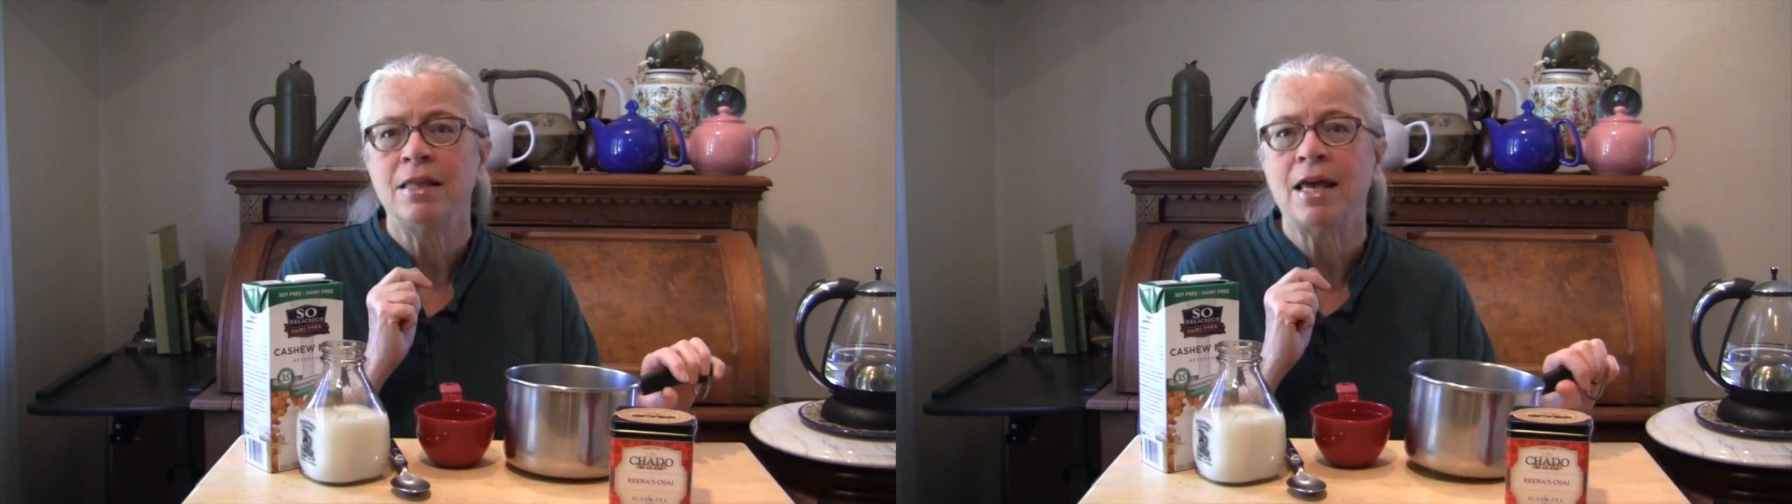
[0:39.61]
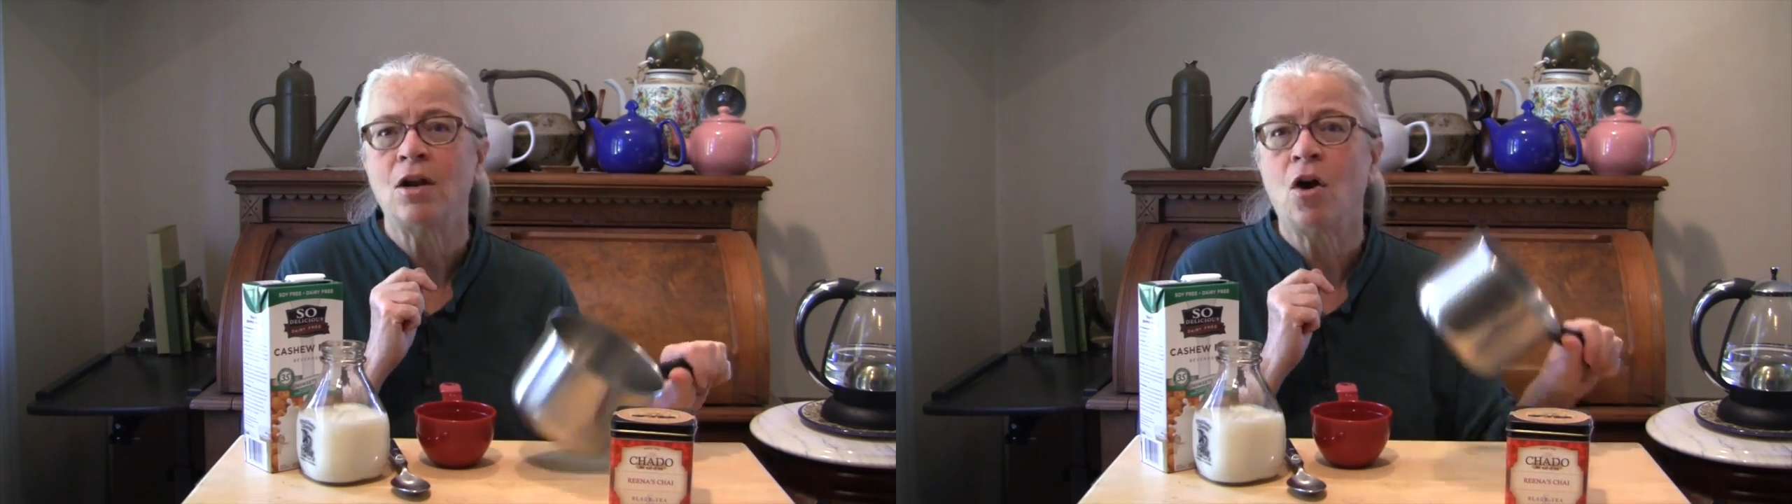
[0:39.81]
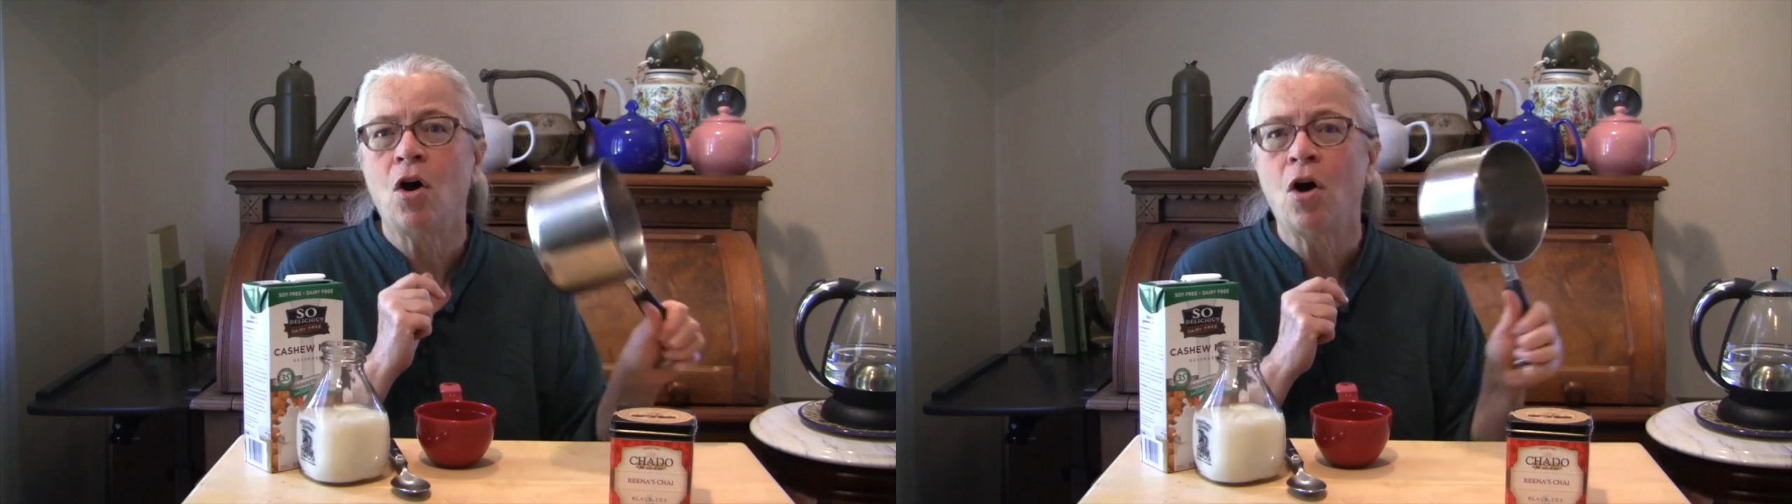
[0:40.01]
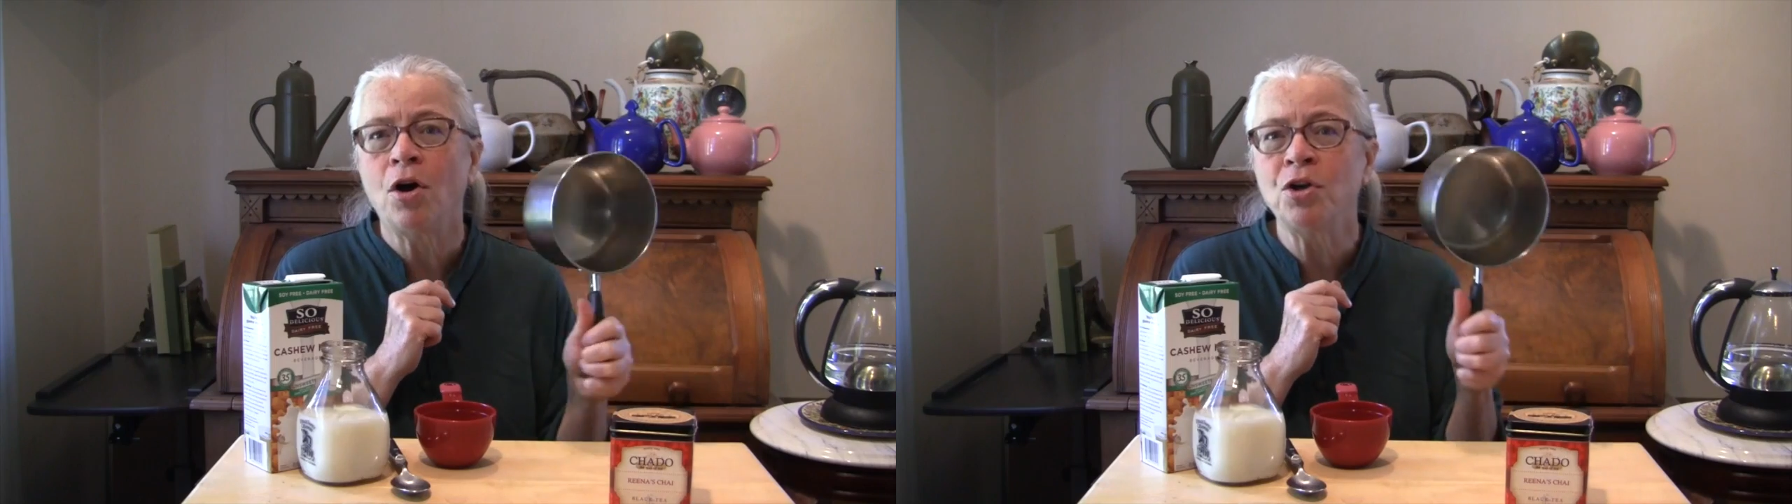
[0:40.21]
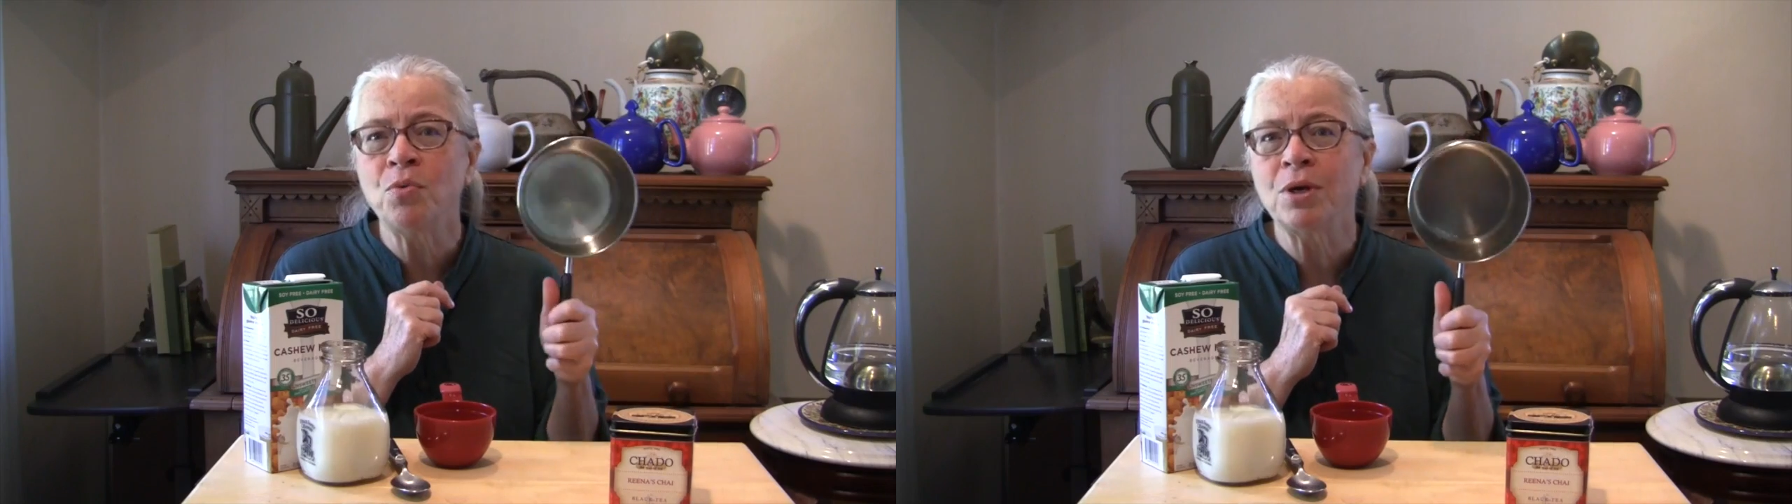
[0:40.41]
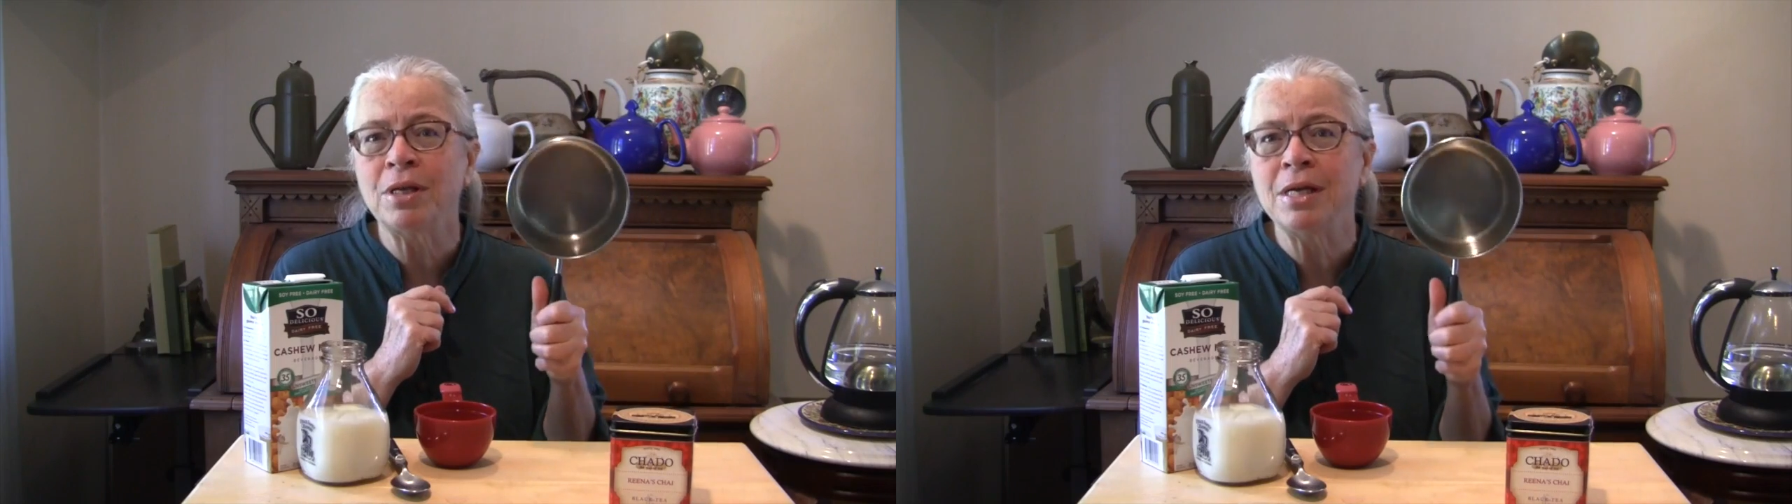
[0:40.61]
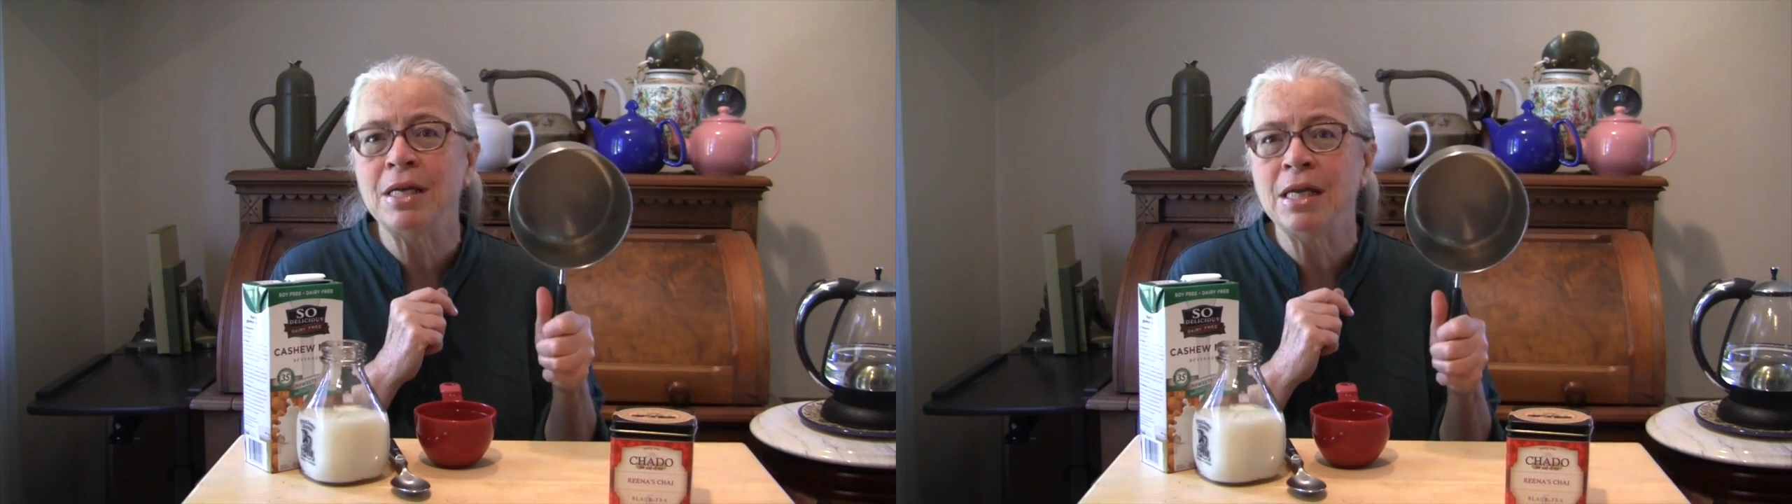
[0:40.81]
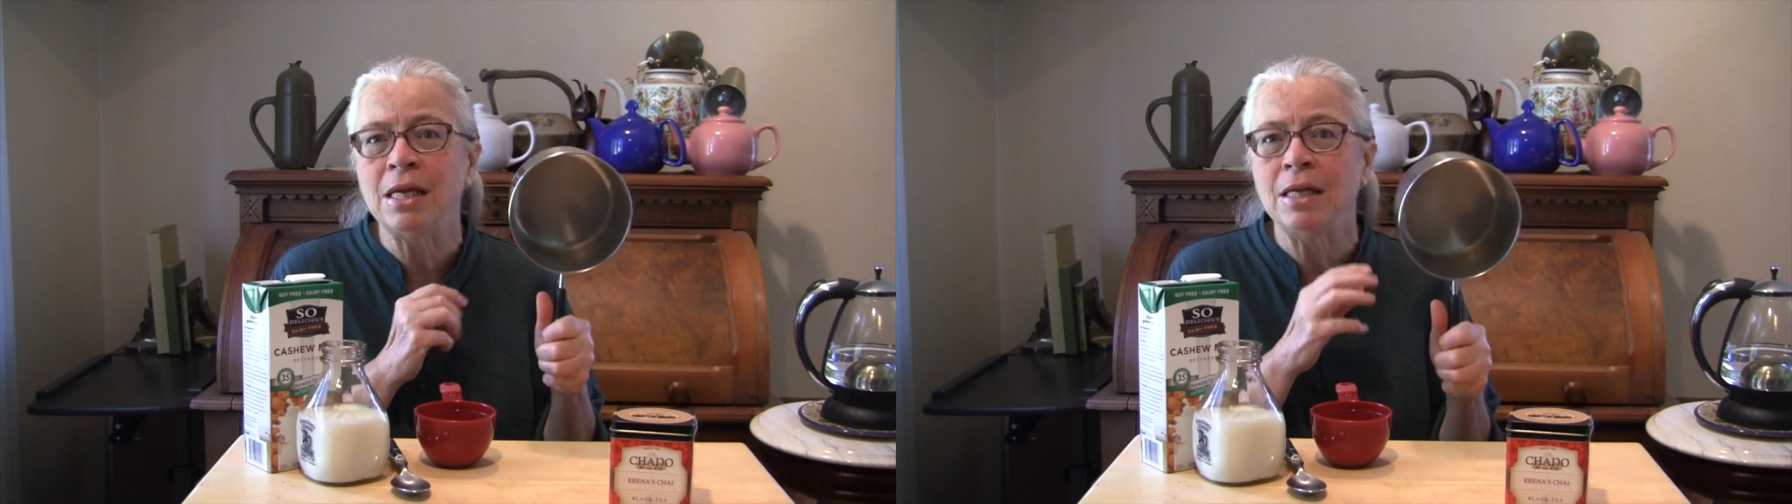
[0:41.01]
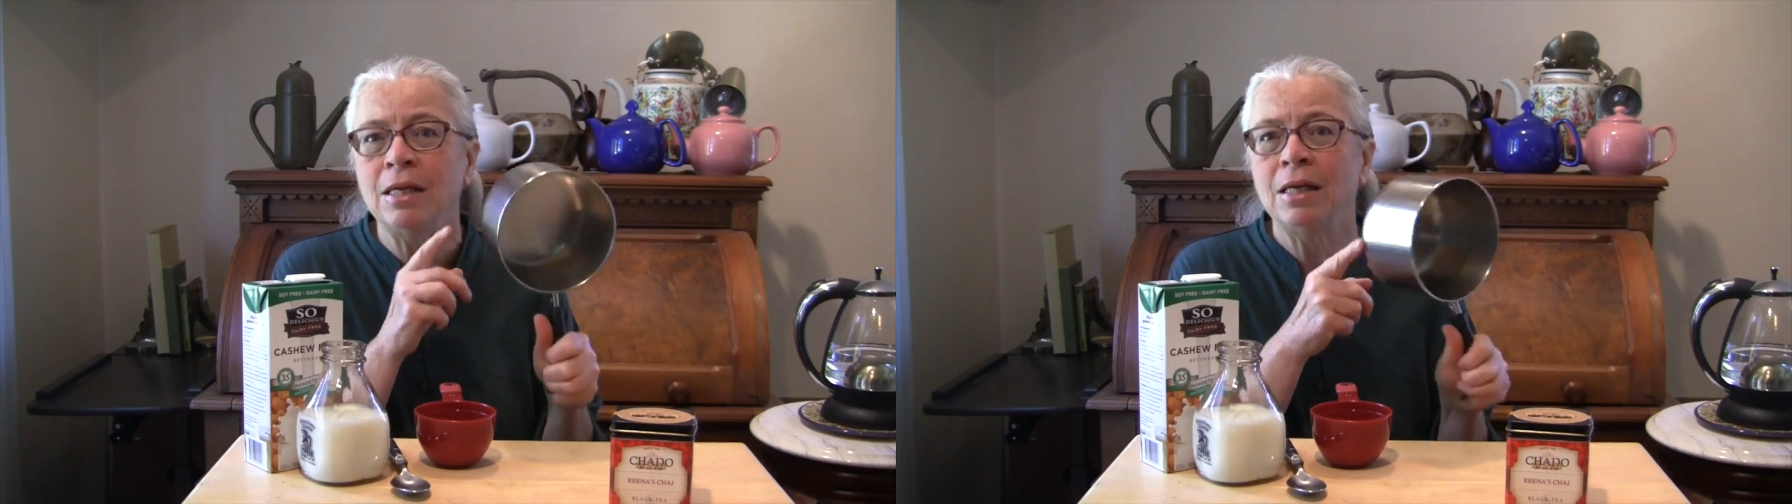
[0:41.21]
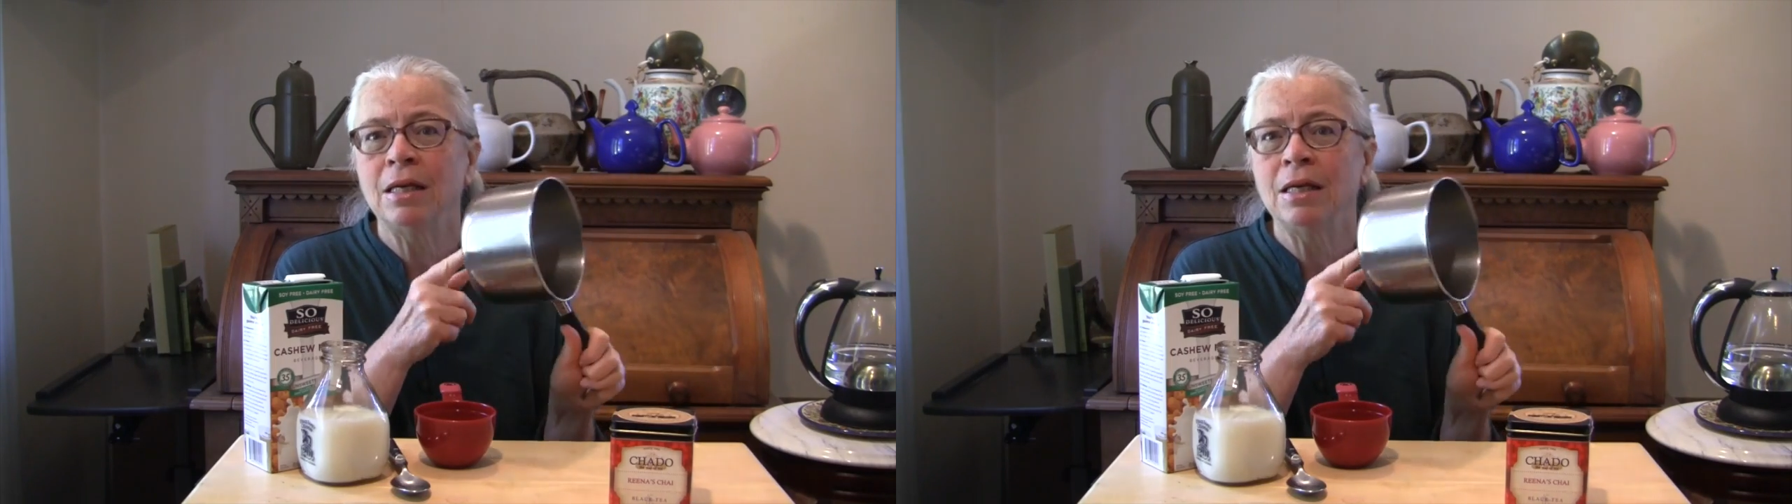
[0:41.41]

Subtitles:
that all you really need